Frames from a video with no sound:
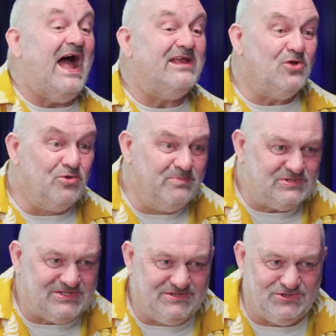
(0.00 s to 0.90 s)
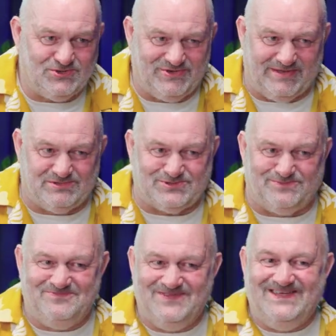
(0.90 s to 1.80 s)
I almost didn't join
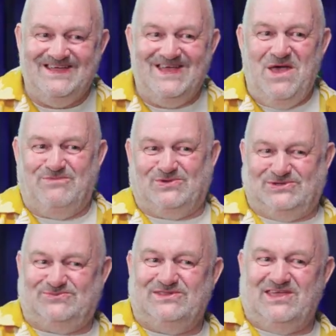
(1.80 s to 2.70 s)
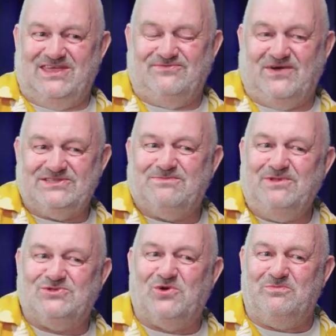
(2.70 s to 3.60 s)
Amazon because when they invited
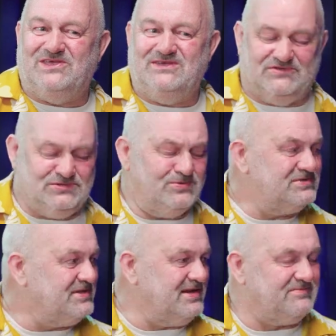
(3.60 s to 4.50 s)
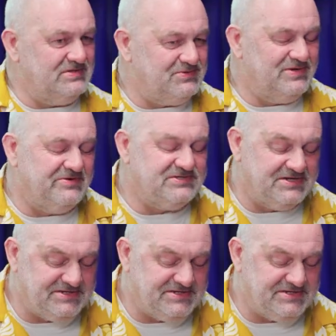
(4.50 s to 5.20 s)
me to come and give a talk there, I was an